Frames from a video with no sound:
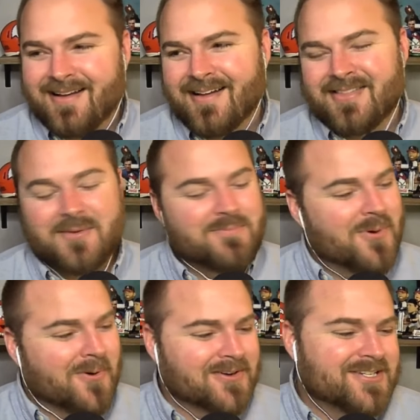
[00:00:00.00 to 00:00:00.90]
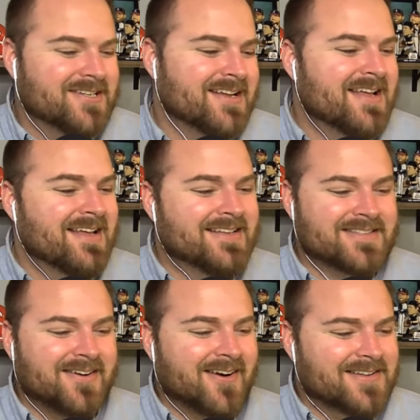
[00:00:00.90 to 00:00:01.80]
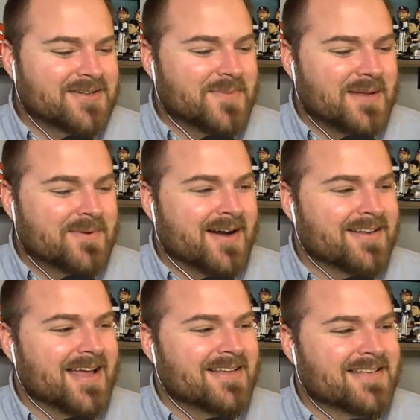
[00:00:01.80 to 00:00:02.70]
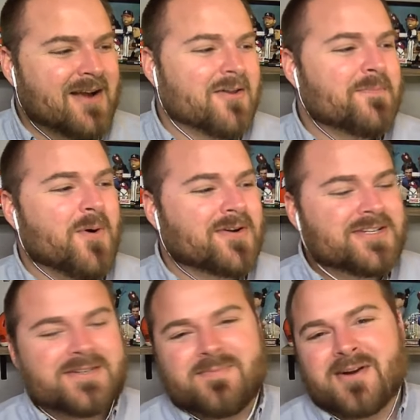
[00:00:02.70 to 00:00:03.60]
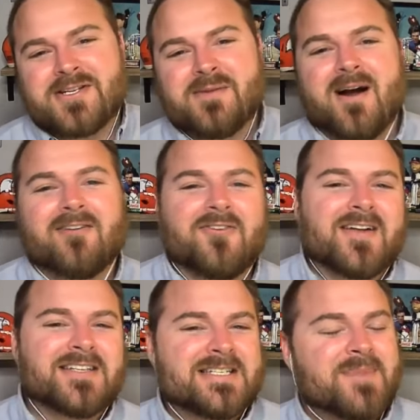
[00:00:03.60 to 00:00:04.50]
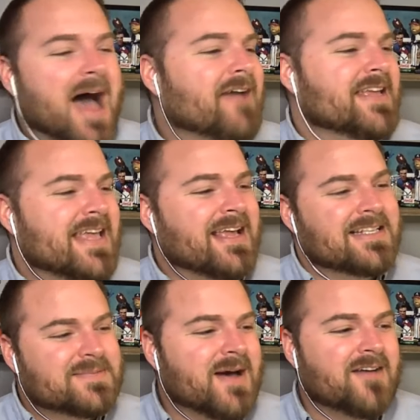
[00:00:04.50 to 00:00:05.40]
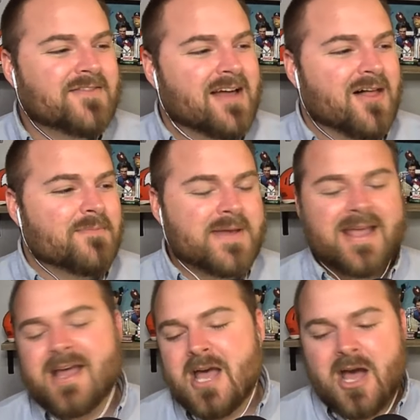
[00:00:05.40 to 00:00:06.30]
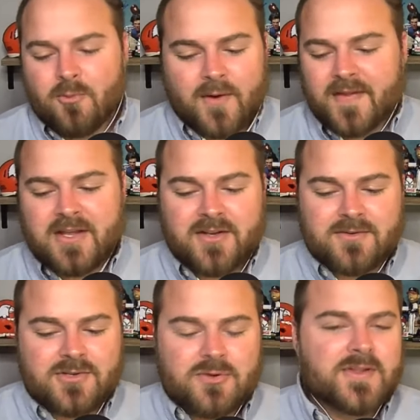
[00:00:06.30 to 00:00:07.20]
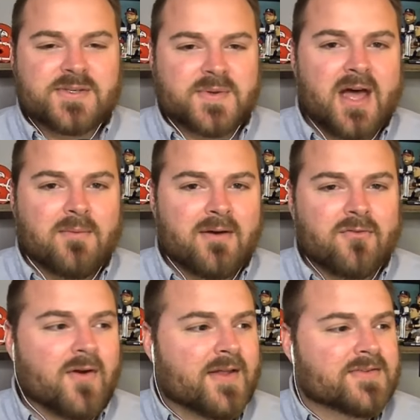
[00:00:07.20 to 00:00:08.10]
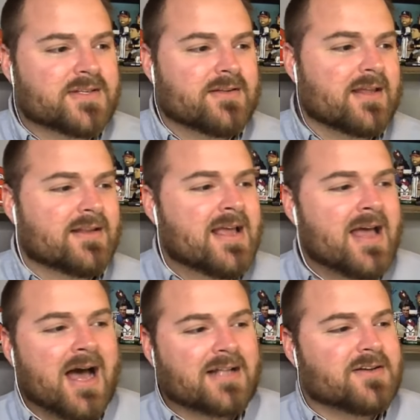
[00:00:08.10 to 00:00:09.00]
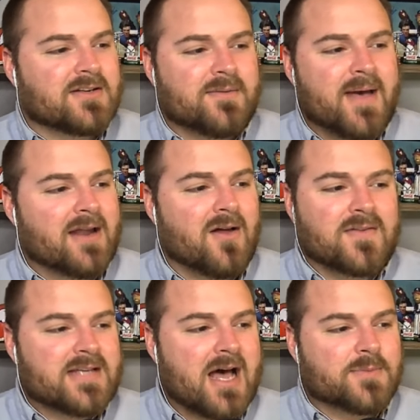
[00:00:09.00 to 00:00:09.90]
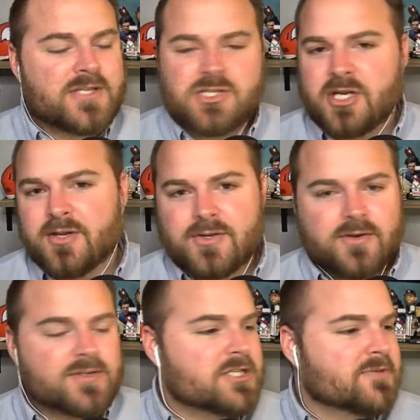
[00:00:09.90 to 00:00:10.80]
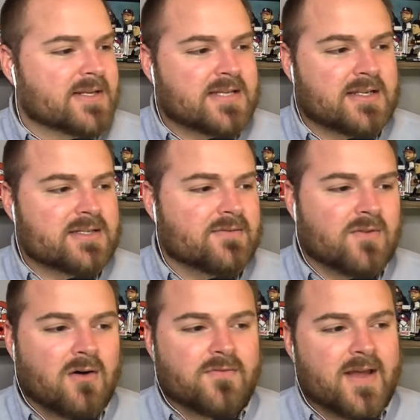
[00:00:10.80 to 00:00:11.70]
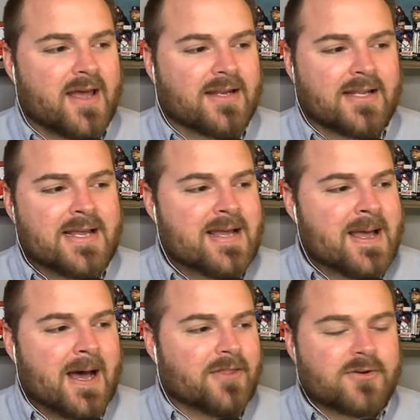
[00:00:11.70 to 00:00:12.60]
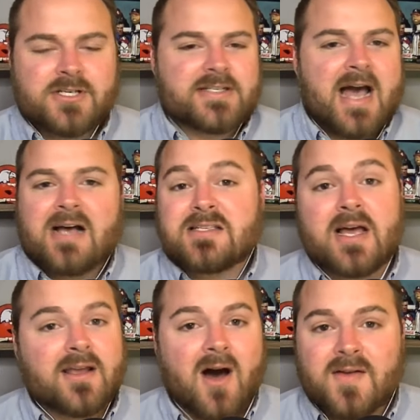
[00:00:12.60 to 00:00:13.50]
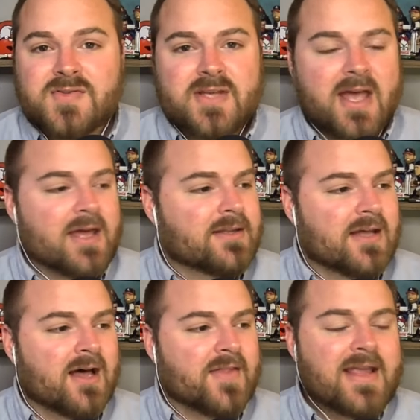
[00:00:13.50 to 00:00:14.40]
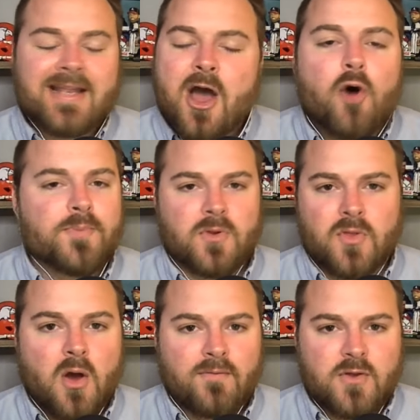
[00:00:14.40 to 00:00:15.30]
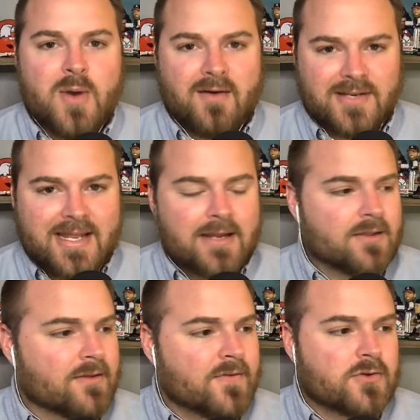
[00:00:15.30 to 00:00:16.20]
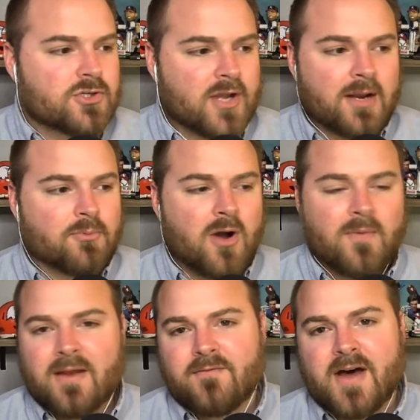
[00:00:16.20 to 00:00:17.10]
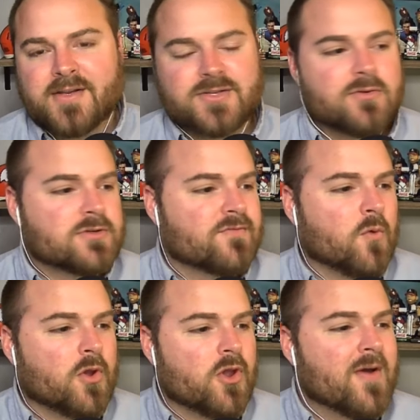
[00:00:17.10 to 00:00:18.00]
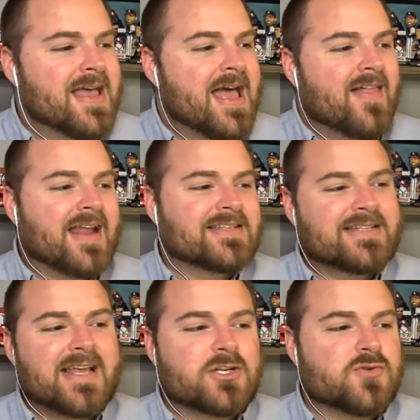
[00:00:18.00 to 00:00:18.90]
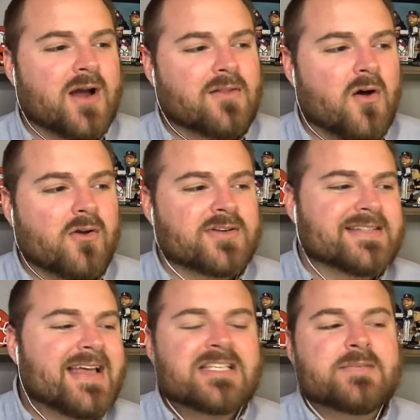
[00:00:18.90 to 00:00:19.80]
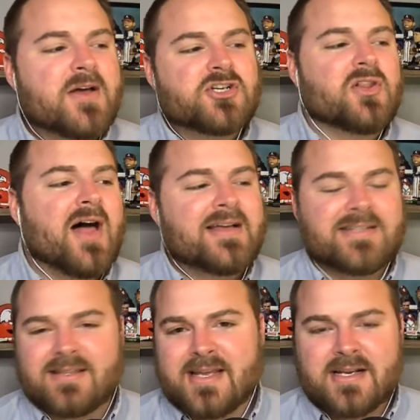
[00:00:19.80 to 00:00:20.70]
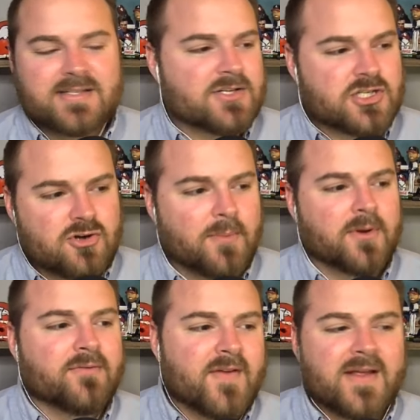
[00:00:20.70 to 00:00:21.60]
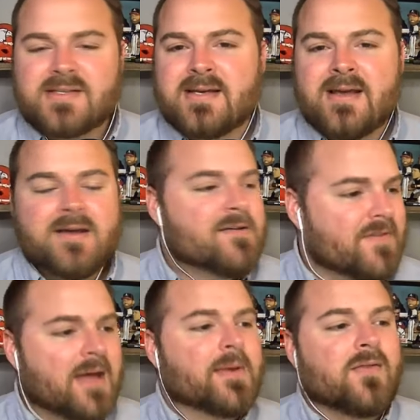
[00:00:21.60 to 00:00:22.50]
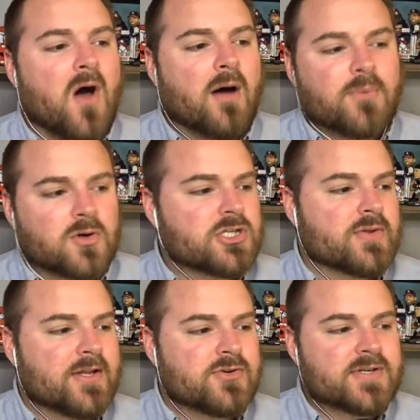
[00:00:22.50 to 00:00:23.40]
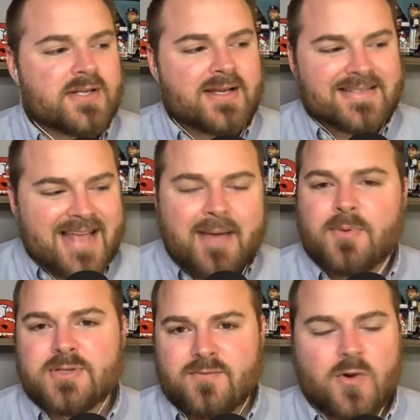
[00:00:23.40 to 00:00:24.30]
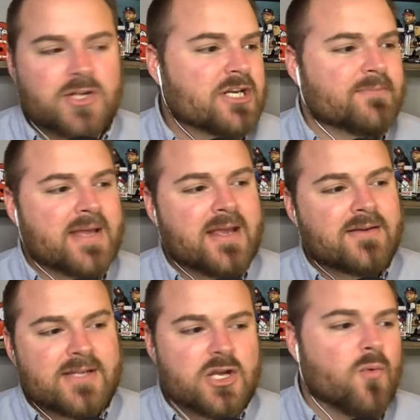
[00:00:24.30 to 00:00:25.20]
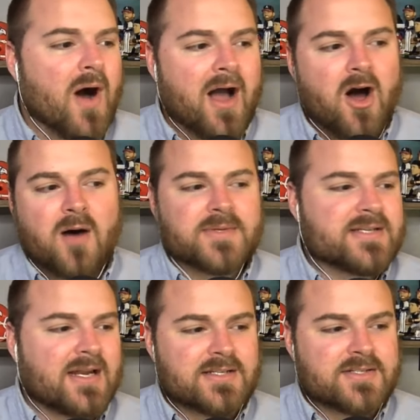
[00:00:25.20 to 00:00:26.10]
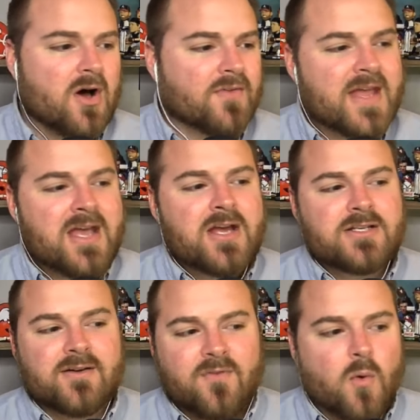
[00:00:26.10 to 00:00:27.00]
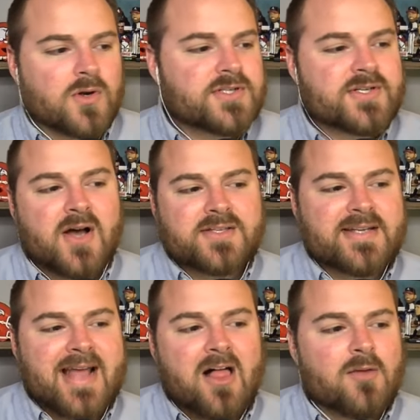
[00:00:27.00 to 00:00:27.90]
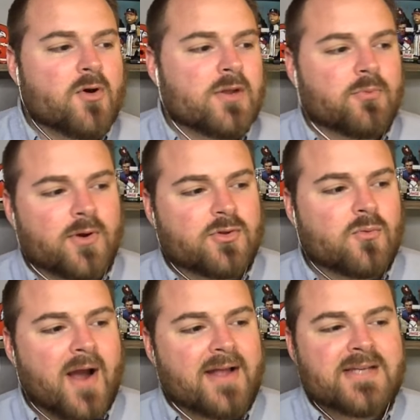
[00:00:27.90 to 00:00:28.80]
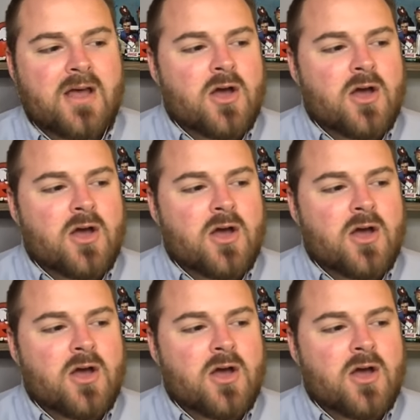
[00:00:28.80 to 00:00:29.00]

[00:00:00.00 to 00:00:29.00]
the porch Sorry, too many podcasts. Here on the Porch, brought to you by our friends Spivey King and Spivey LLP. Really couldn't do this without my friends. And, and I talk to Matt all the time. Such a good dude, such a big Tennessee Vol fan. And uh, they're just guys like us, and uh, they can help you though if you have a need future. You got a problem, let them find a solution for you. That is TN Trial Lawyers. They specialize in things such as criminal defense, family law, personal injury, examples of which can be DUI, homicide, assault, divorce, custody, alimony, parental rights